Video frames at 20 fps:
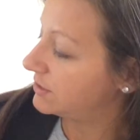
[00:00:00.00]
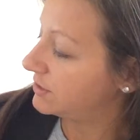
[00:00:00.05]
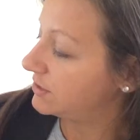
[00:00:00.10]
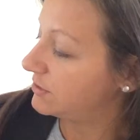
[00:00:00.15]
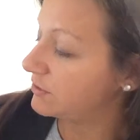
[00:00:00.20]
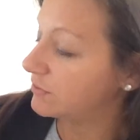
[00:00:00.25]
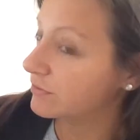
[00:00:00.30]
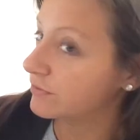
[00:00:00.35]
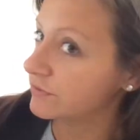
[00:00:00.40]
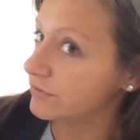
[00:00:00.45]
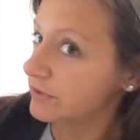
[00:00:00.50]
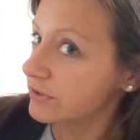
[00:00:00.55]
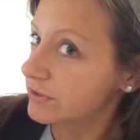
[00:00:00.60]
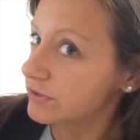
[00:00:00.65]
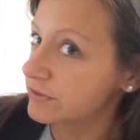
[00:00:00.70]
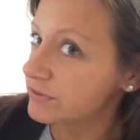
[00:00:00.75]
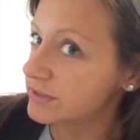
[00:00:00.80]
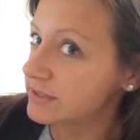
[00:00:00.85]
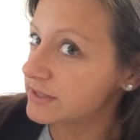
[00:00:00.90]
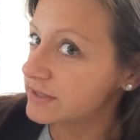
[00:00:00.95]
2
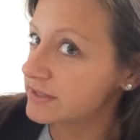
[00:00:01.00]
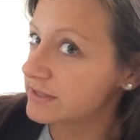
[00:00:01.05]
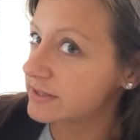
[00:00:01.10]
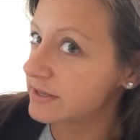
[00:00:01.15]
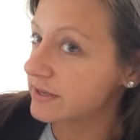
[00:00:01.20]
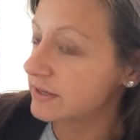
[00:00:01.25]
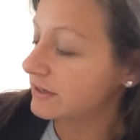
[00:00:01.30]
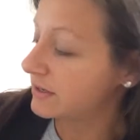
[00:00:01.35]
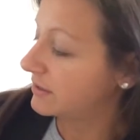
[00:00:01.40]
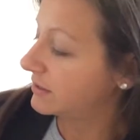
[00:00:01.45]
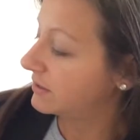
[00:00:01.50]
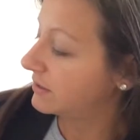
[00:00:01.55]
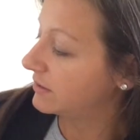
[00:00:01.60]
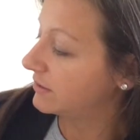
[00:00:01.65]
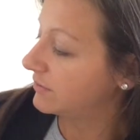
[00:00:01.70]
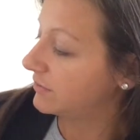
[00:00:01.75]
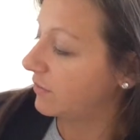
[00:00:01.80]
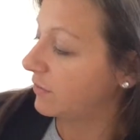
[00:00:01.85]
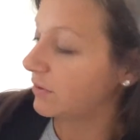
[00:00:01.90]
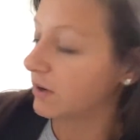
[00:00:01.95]
fruits,
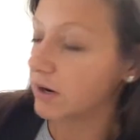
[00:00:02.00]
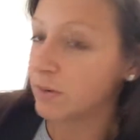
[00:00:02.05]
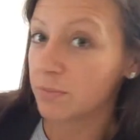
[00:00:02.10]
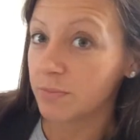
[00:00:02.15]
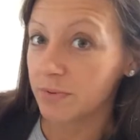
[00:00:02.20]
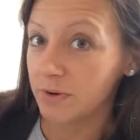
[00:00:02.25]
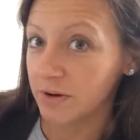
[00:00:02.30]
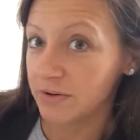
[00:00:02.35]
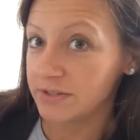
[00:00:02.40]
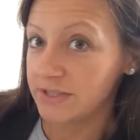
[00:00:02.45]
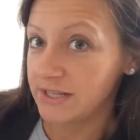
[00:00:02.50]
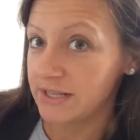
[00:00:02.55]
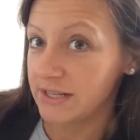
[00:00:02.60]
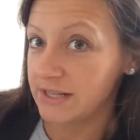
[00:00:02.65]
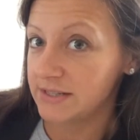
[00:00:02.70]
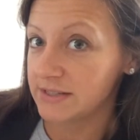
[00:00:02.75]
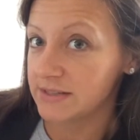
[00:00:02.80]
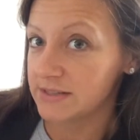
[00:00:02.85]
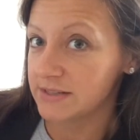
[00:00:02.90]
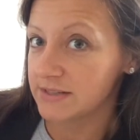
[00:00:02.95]
4
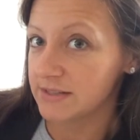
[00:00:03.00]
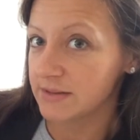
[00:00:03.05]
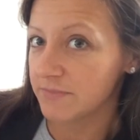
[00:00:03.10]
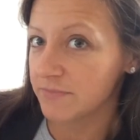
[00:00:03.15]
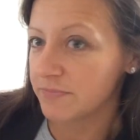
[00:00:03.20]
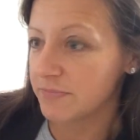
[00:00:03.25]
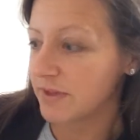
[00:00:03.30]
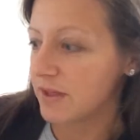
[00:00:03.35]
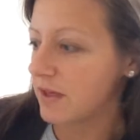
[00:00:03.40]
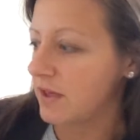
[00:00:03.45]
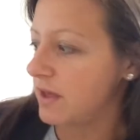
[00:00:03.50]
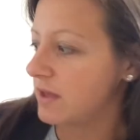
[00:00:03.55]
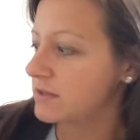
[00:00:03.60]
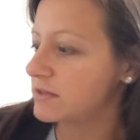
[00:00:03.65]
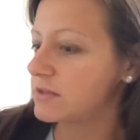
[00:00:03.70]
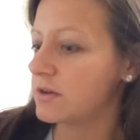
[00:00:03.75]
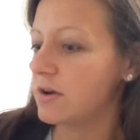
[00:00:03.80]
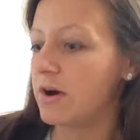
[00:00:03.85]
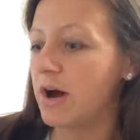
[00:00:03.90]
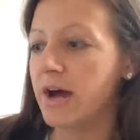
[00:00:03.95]
proteins.
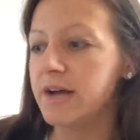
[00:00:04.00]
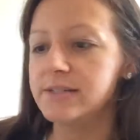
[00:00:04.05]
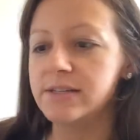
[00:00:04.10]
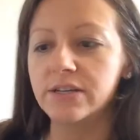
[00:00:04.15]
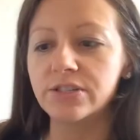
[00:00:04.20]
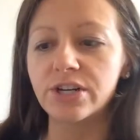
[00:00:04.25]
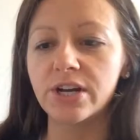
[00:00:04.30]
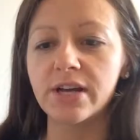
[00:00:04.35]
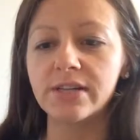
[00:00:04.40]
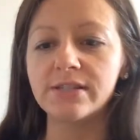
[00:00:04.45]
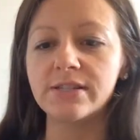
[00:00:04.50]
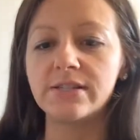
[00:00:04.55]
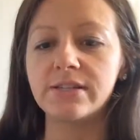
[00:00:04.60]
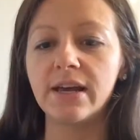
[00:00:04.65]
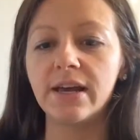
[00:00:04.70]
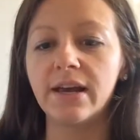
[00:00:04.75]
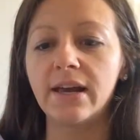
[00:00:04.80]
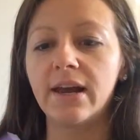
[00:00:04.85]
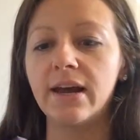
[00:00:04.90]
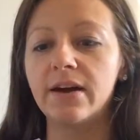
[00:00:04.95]
So I suggest
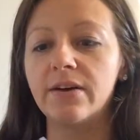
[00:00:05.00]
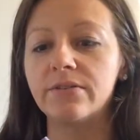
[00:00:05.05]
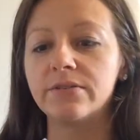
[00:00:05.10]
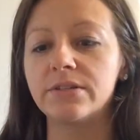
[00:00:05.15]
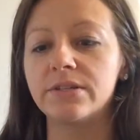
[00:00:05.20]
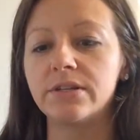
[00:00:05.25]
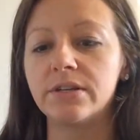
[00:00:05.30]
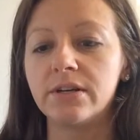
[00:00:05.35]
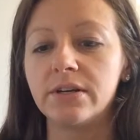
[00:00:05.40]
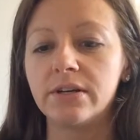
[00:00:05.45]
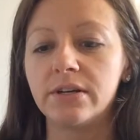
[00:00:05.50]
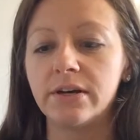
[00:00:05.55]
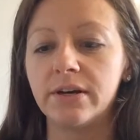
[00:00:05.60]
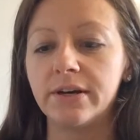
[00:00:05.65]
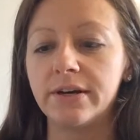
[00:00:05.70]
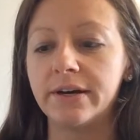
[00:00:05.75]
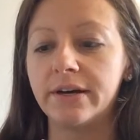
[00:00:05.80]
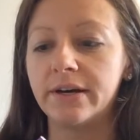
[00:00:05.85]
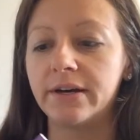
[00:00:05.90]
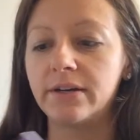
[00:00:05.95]
taking out
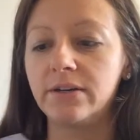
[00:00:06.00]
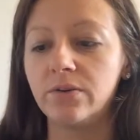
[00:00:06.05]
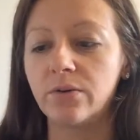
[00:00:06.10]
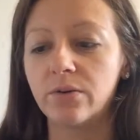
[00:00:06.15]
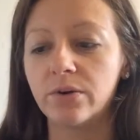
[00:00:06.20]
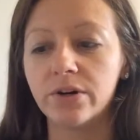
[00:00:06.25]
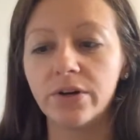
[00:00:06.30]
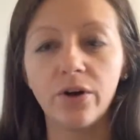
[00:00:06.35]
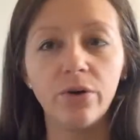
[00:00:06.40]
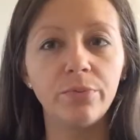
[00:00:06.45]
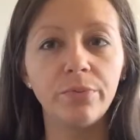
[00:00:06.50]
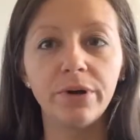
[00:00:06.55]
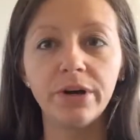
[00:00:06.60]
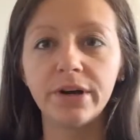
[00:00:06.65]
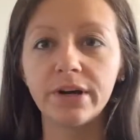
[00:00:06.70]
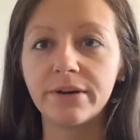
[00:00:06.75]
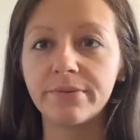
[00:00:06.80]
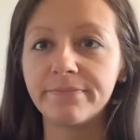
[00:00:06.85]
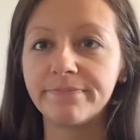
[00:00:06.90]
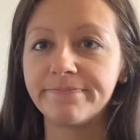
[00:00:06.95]
your
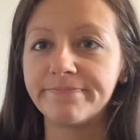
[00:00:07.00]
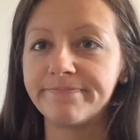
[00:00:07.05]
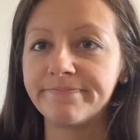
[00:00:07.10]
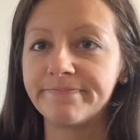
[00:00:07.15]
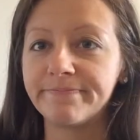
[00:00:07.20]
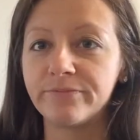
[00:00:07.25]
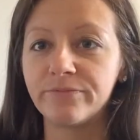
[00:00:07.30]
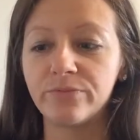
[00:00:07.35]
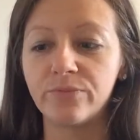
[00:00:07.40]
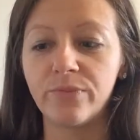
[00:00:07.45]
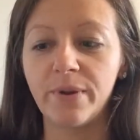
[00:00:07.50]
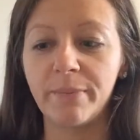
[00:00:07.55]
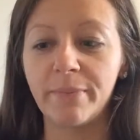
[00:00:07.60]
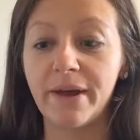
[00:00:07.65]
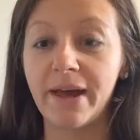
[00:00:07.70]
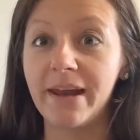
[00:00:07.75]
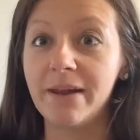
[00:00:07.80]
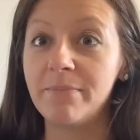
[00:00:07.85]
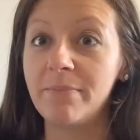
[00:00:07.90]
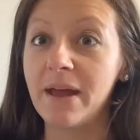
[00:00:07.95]
notebook,
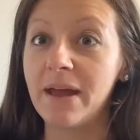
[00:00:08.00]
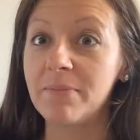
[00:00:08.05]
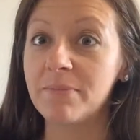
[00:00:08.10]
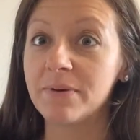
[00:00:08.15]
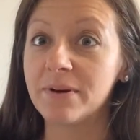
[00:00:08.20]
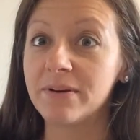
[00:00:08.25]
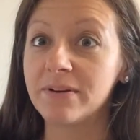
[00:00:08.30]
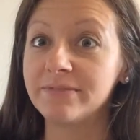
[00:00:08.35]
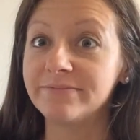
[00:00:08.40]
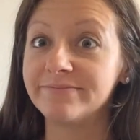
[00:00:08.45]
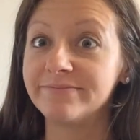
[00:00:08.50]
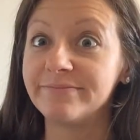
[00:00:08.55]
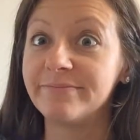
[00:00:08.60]
pen and paper